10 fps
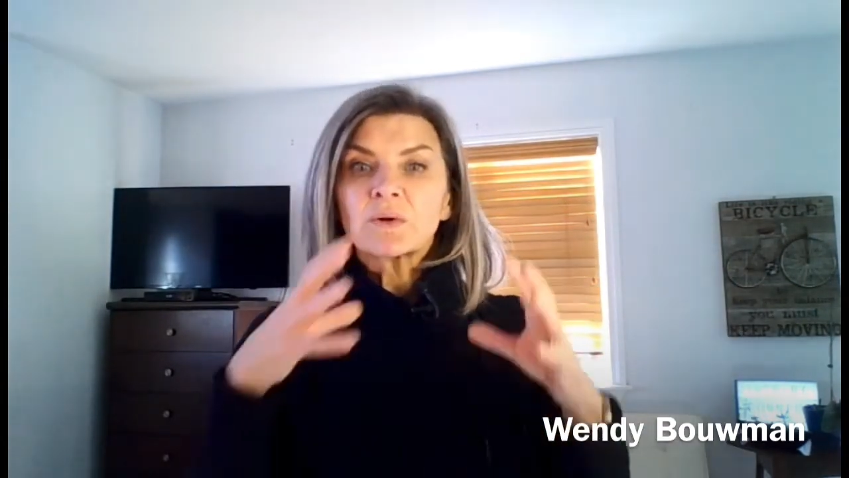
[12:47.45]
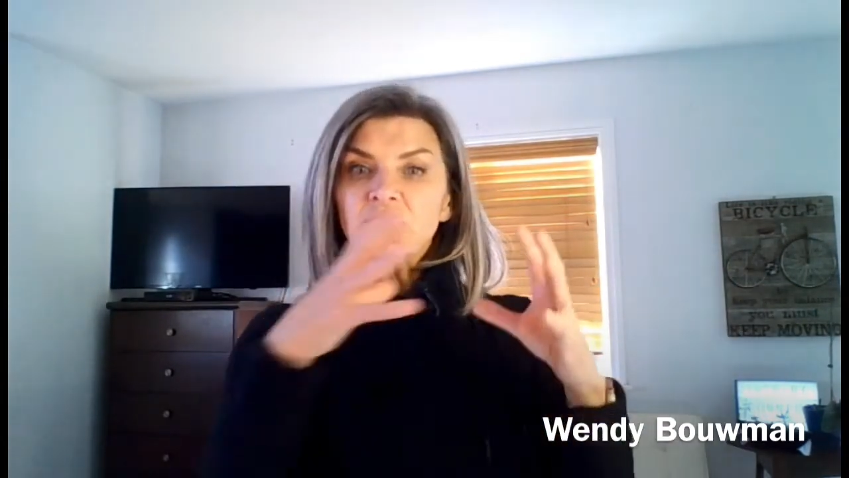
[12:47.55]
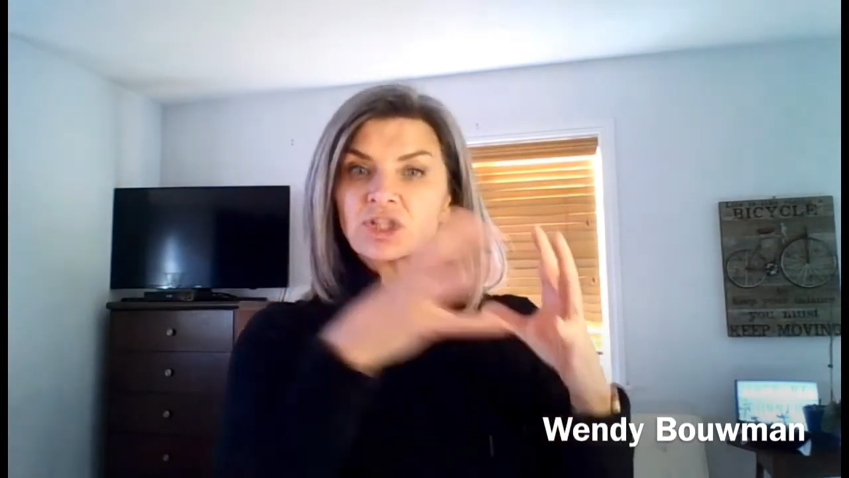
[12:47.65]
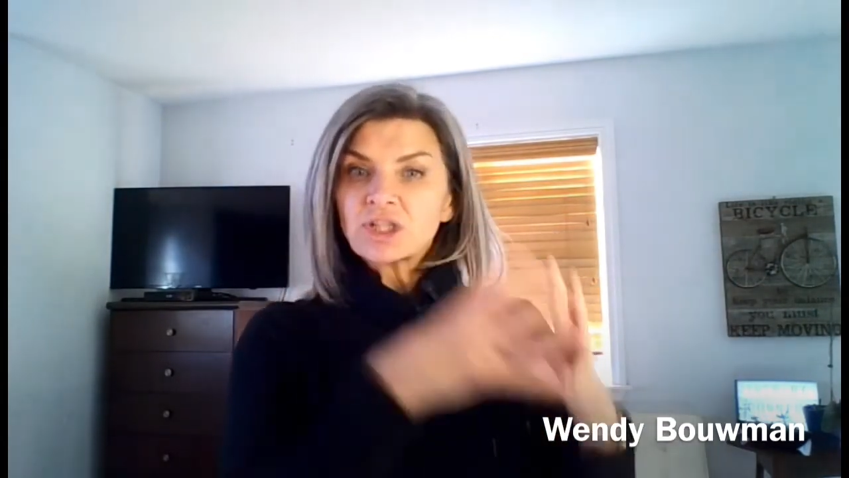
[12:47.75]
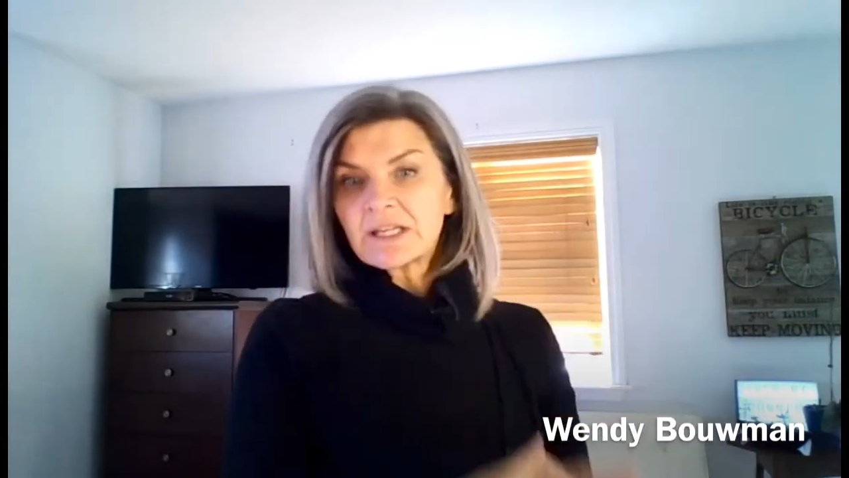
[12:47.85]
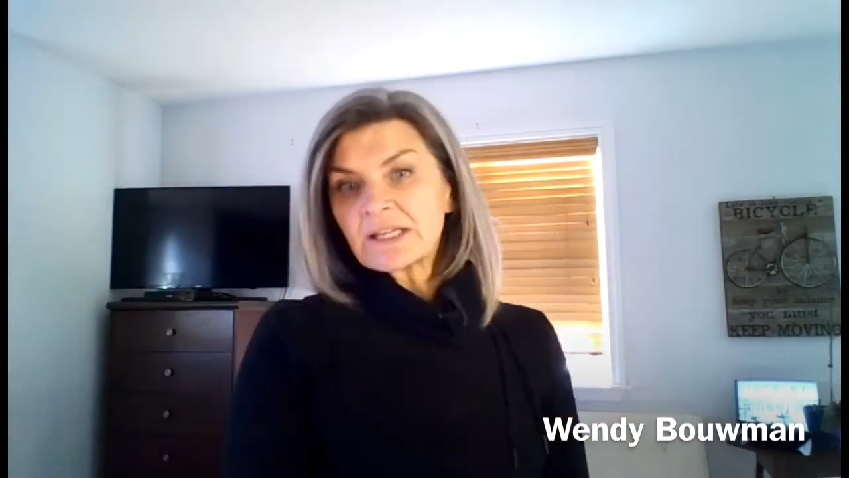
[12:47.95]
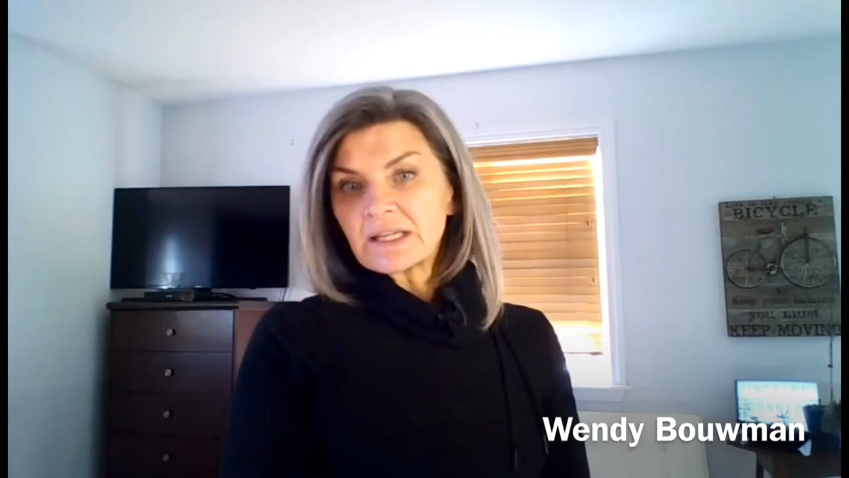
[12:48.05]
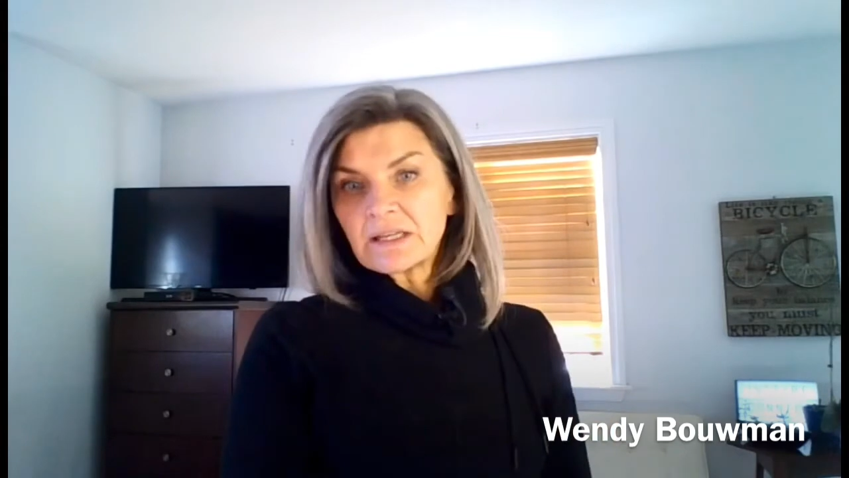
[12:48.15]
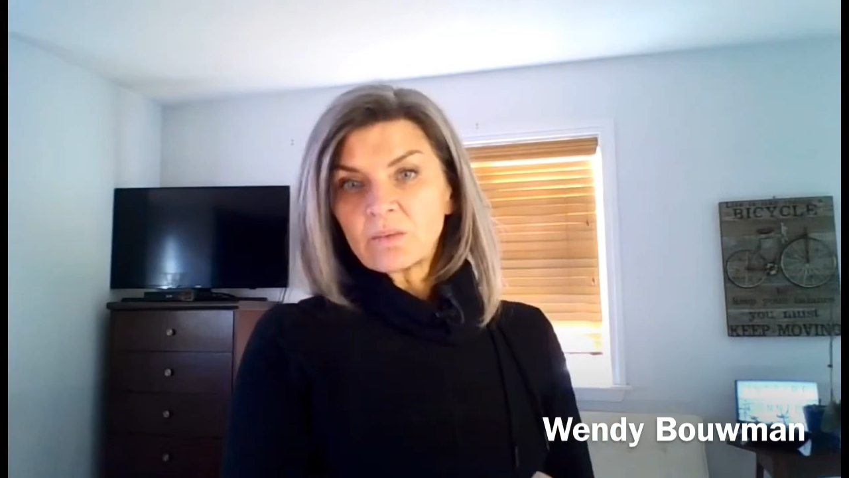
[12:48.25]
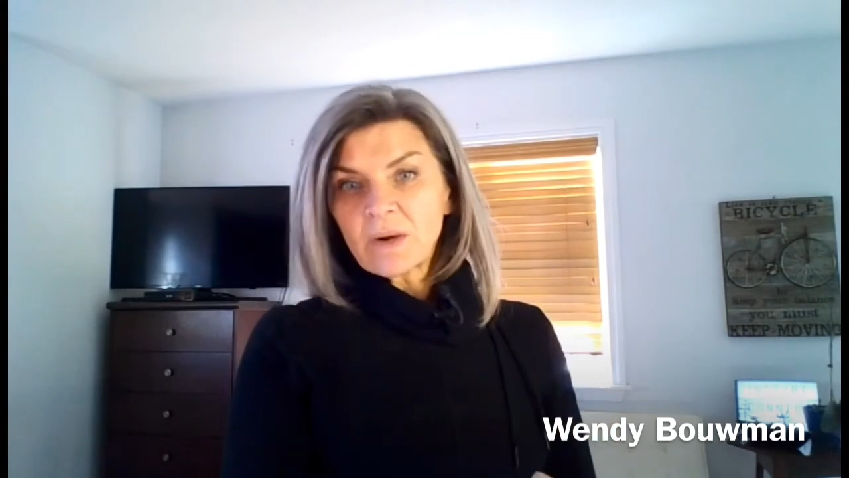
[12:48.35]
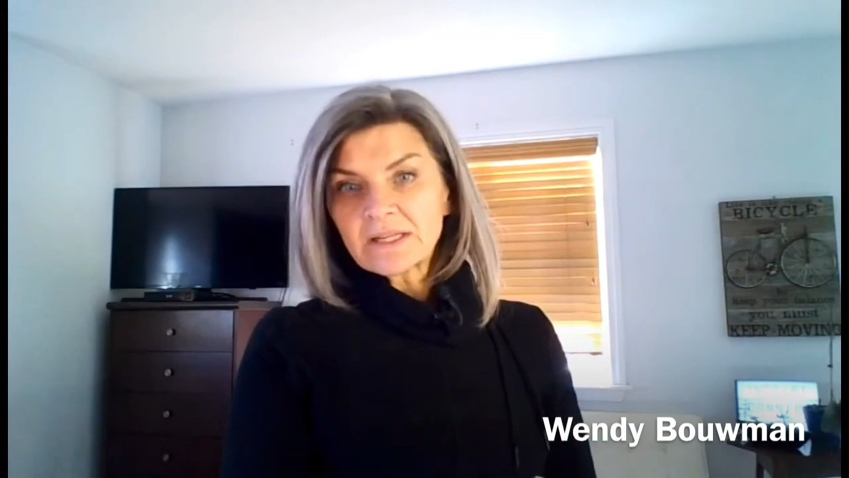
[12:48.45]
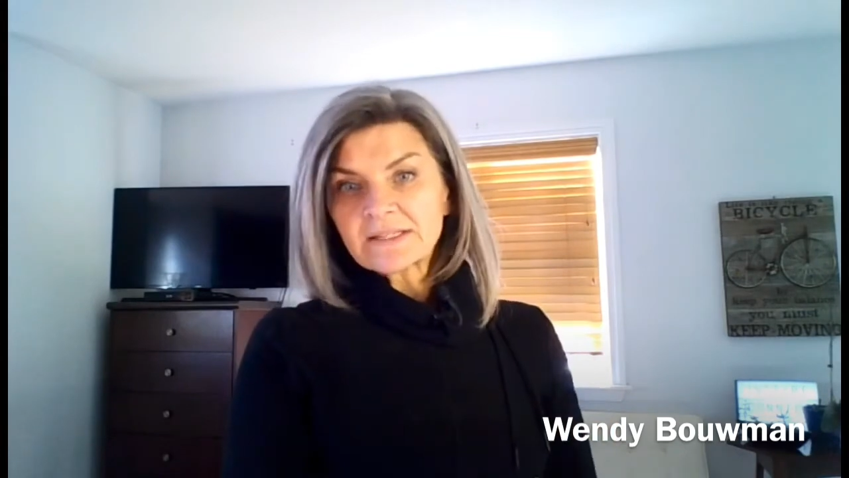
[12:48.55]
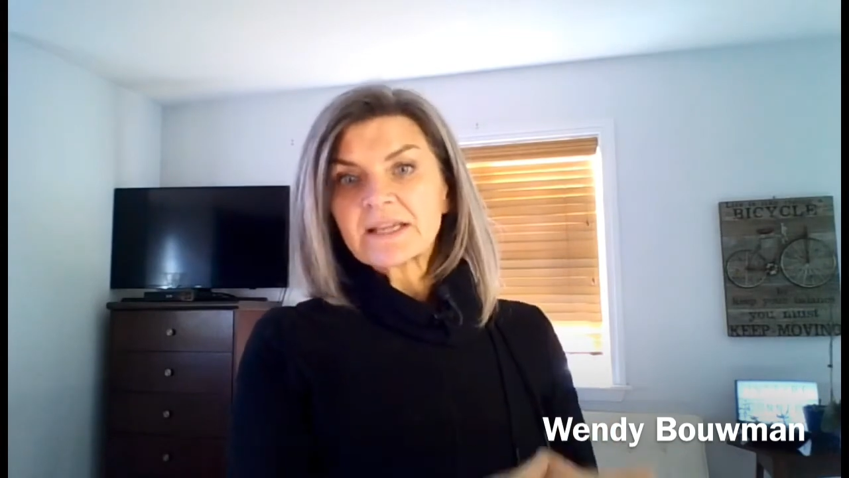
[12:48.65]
she was